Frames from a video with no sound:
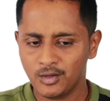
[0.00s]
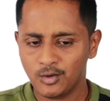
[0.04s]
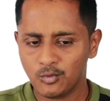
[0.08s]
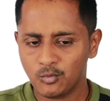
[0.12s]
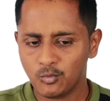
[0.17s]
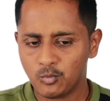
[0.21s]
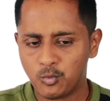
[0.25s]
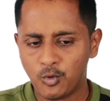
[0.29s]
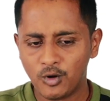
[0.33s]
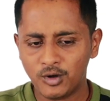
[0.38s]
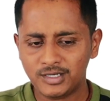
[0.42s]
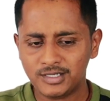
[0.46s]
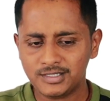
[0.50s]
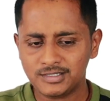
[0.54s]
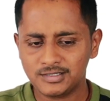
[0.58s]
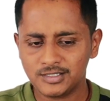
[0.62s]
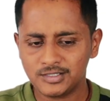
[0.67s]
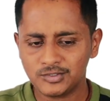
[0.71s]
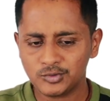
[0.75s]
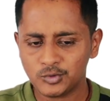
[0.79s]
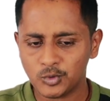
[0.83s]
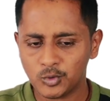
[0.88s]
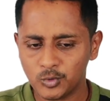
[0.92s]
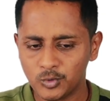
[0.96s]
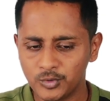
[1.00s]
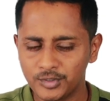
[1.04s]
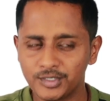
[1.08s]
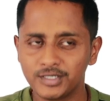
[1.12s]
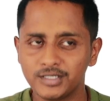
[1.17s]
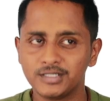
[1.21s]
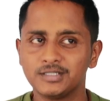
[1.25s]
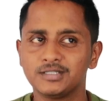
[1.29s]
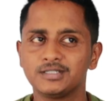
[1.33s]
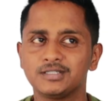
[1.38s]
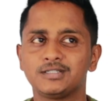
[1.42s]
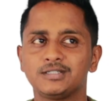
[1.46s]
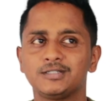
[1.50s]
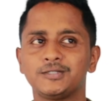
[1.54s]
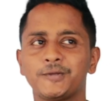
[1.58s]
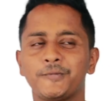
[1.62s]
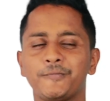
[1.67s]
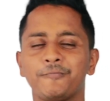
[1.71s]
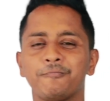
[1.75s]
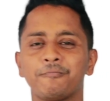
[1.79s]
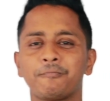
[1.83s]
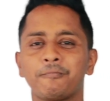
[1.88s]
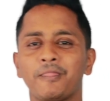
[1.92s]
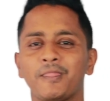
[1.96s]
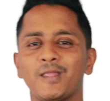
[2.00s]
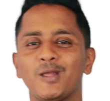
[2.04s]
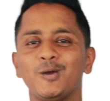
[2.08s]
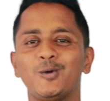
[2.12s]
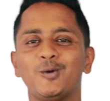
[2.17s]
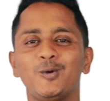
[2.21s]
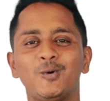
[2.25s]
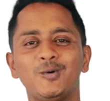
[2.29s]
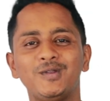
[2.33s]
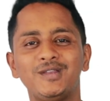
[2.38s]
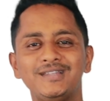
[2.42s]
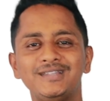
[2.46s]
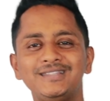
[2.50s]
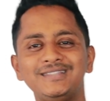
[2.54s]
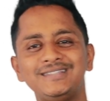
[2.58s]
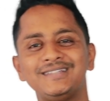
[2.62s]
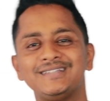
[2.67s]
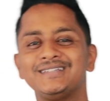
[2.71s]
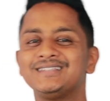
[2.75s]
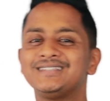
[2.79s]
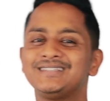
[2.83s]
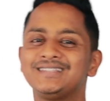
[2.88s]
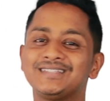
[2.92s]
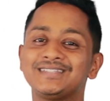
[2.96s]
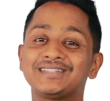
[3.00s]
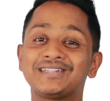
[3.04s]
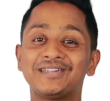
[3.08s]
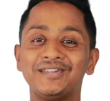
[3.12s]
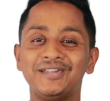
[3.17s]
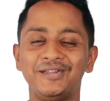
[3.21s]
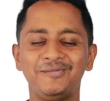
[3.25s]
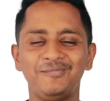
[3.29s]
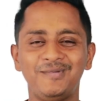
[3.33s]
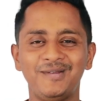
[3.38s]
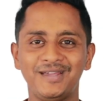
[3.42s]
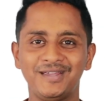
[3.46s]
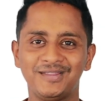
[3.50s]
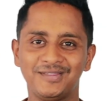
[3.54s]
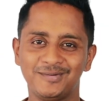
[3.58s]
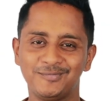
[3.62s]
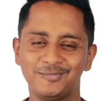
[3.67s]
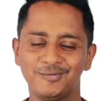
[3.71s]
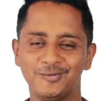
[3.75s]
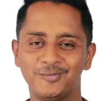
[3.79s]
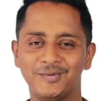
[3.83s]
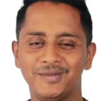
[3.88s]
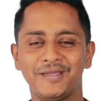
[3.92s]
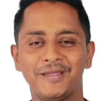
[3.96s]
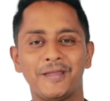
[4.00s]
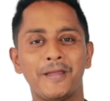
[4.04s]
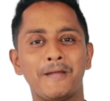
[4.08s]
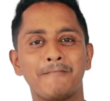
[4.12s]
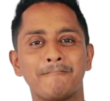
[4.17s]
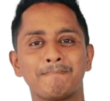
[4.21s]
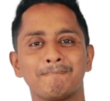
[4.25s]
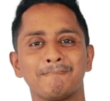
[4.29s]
What is this coherence? Coherence is the screenplay in the movie.